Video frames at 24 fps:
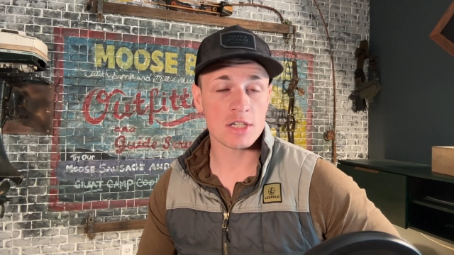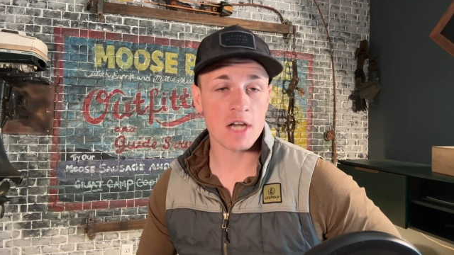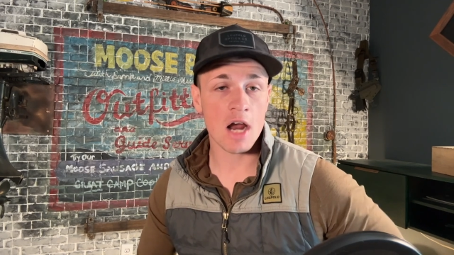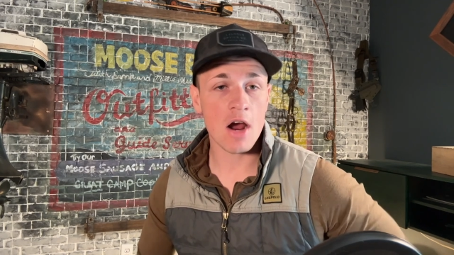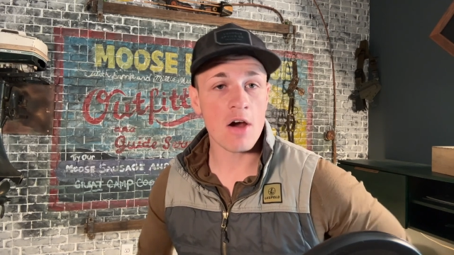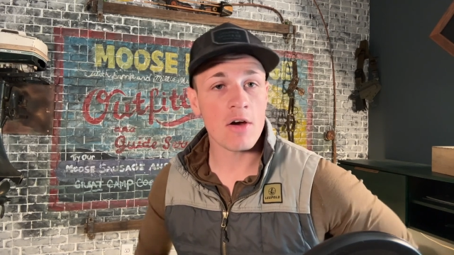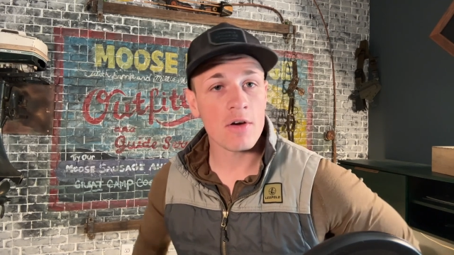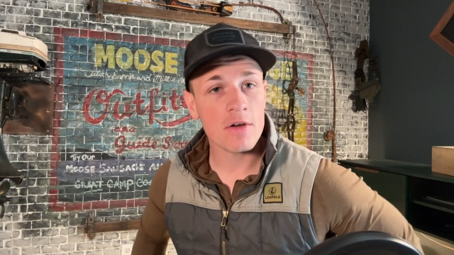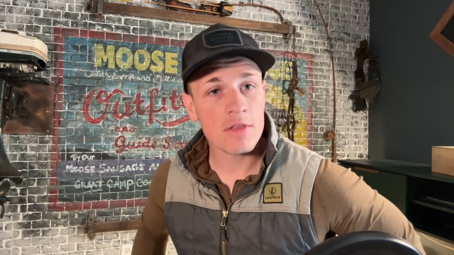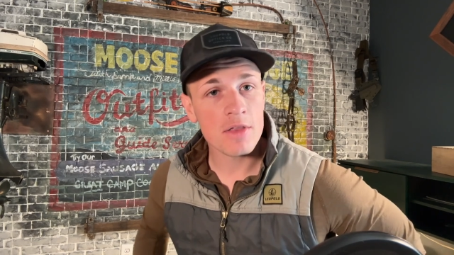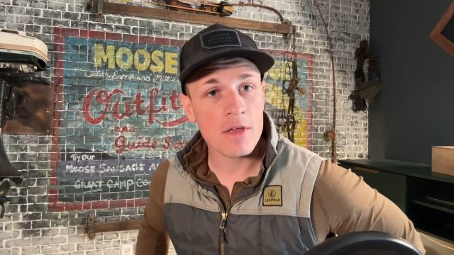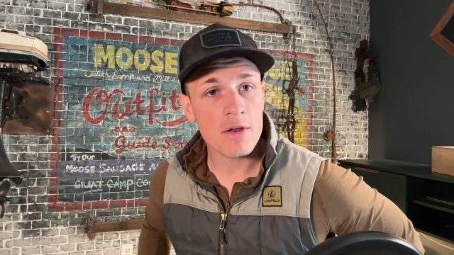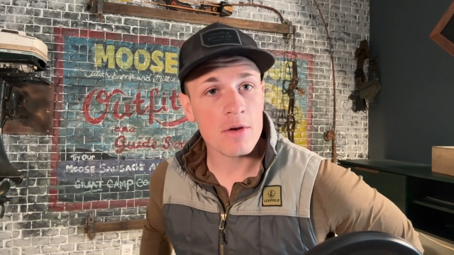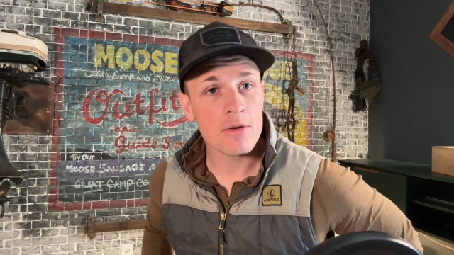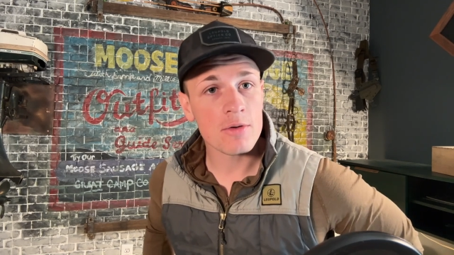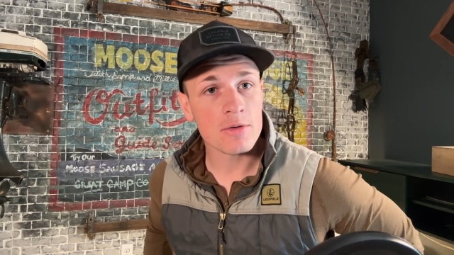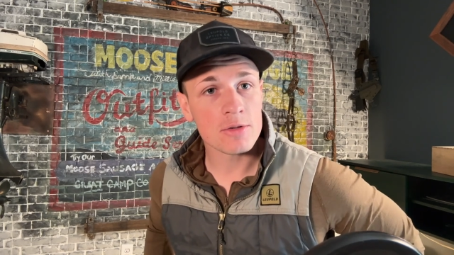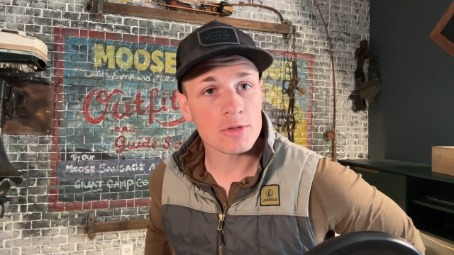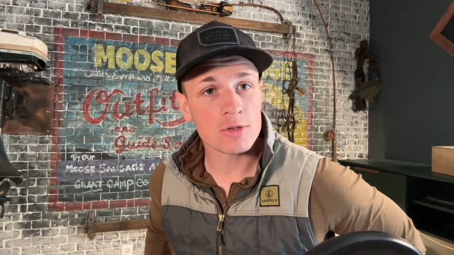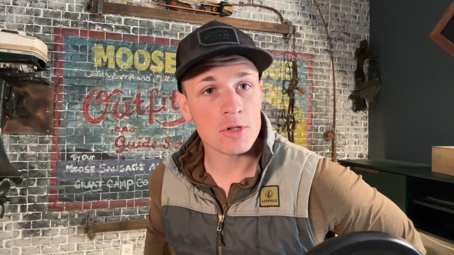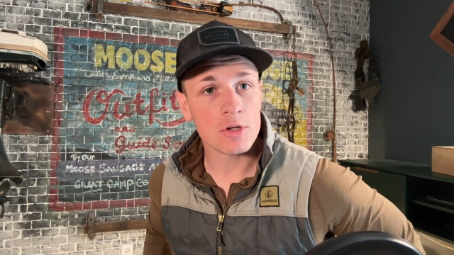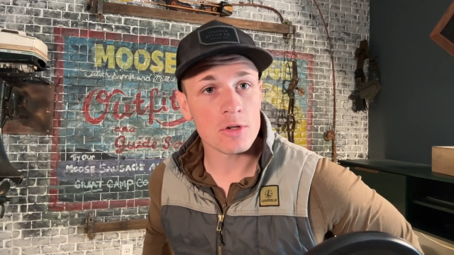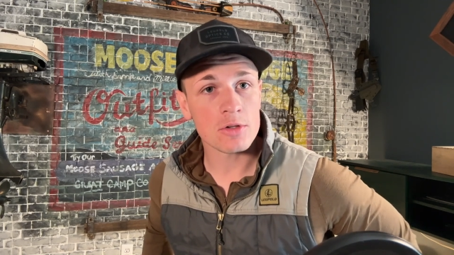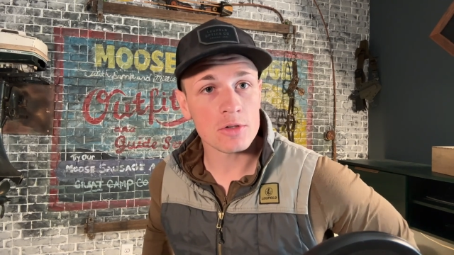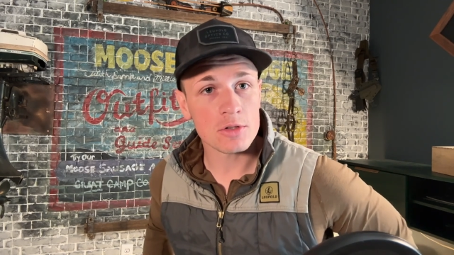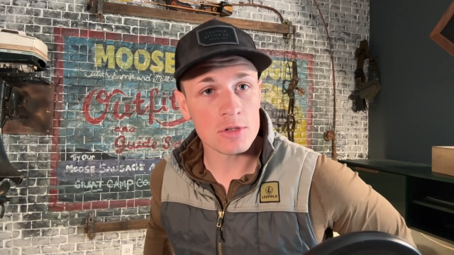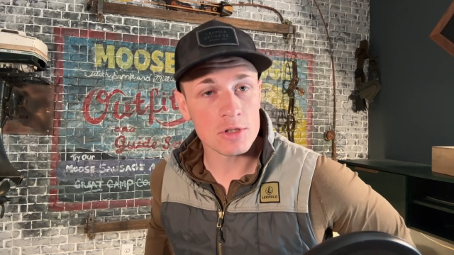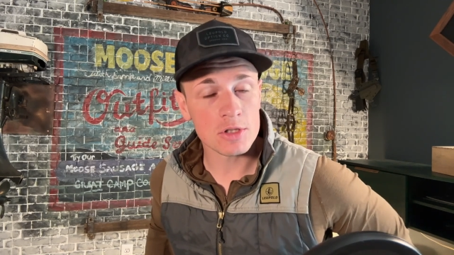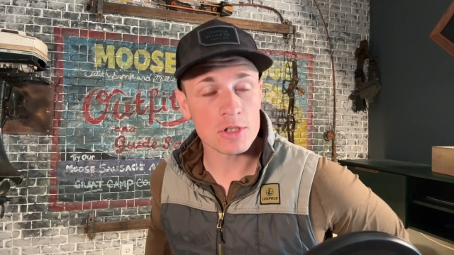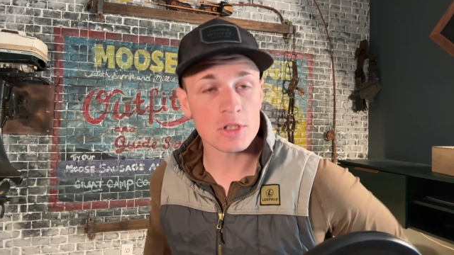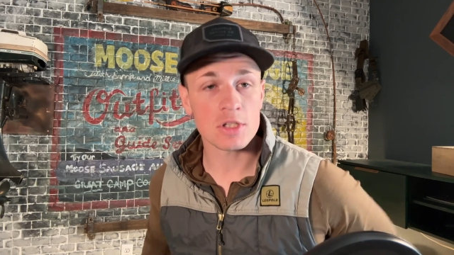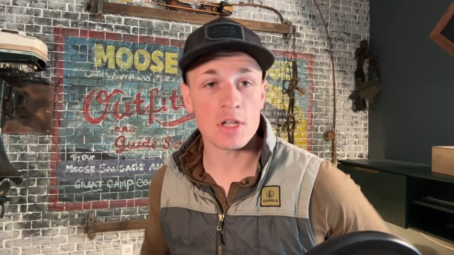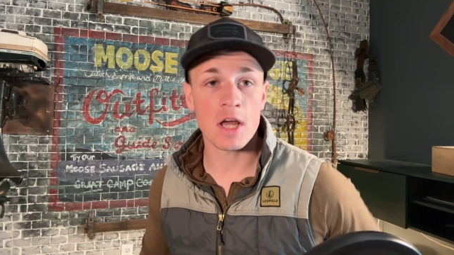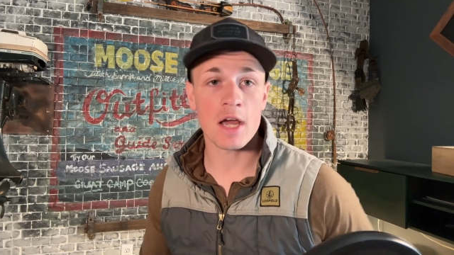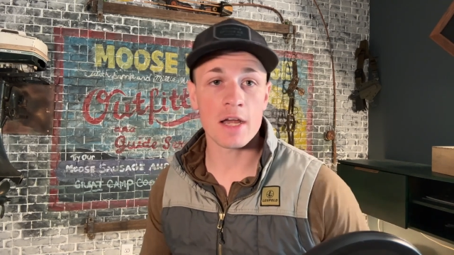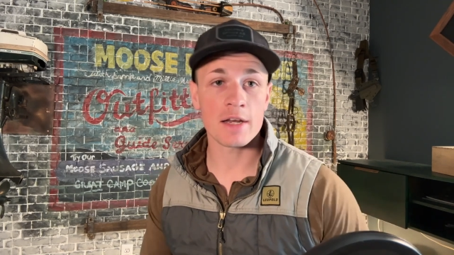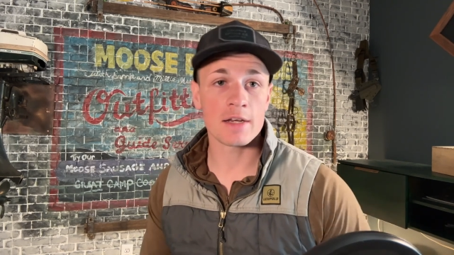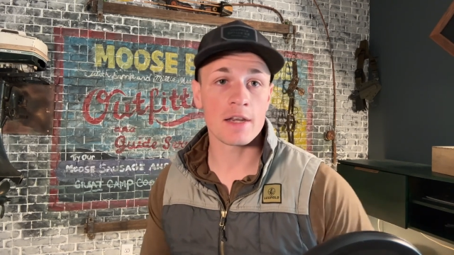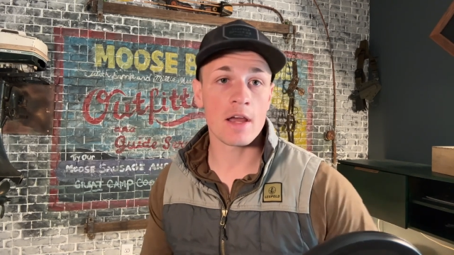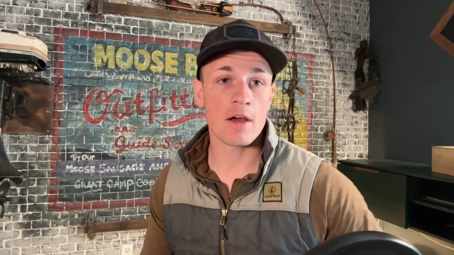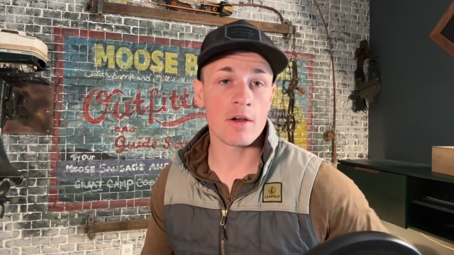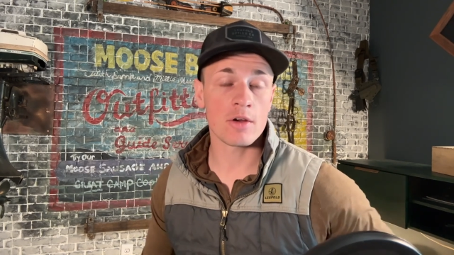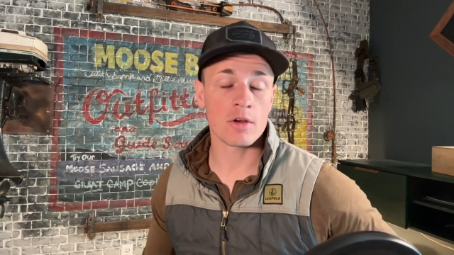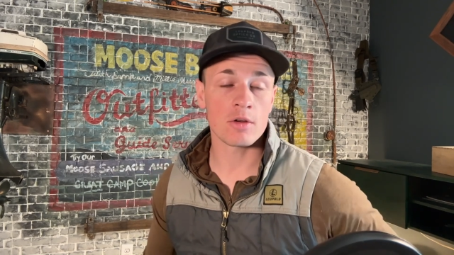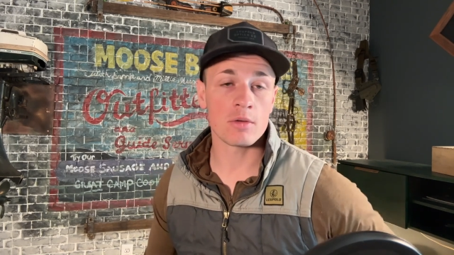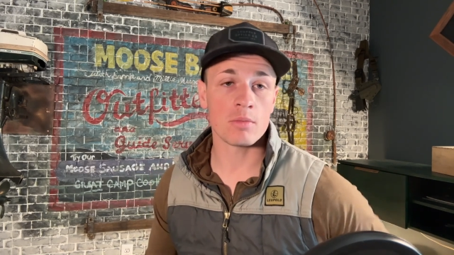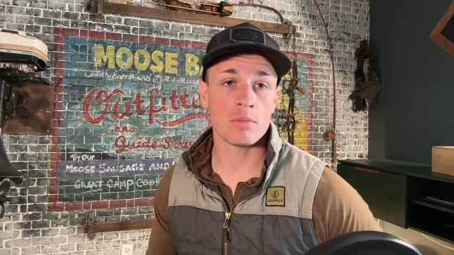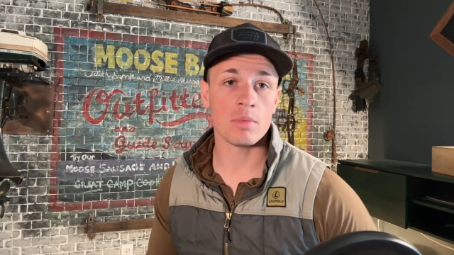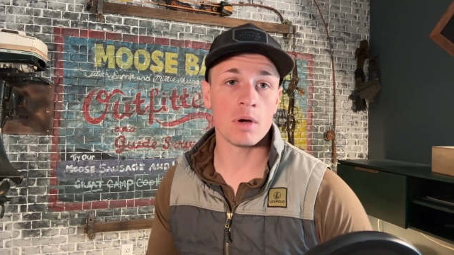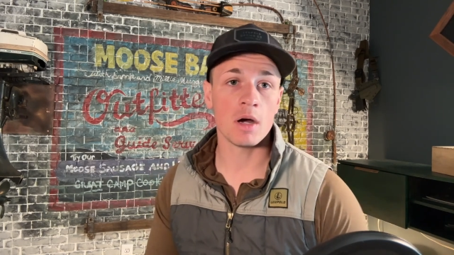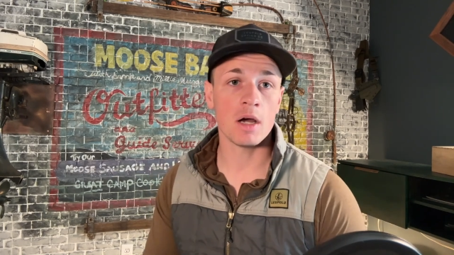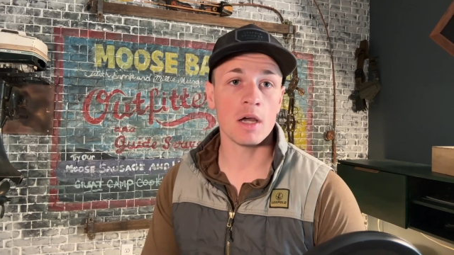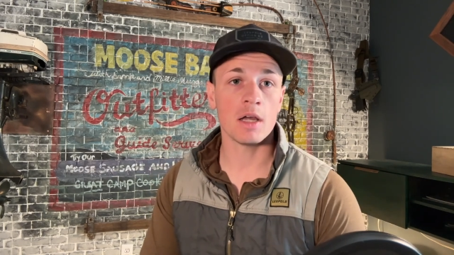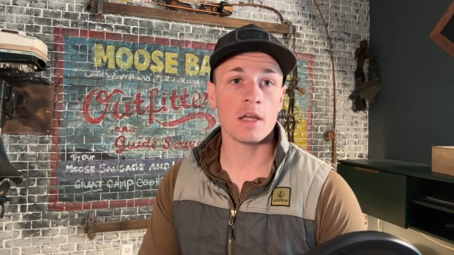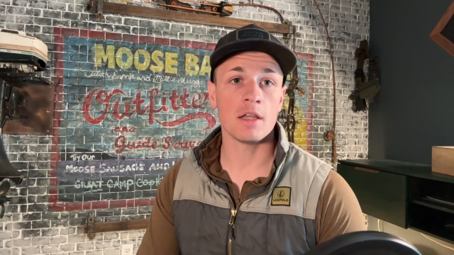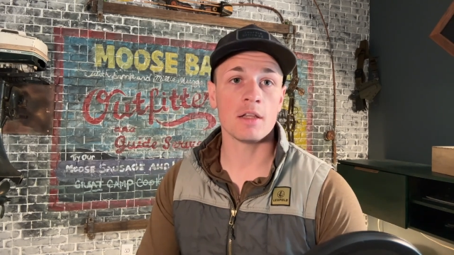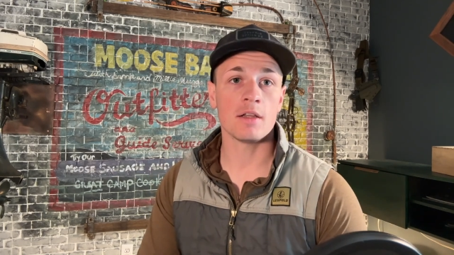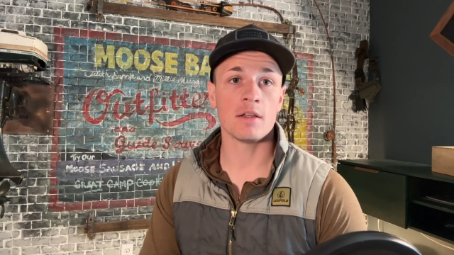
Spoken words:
out and then it will start to slide down your butt,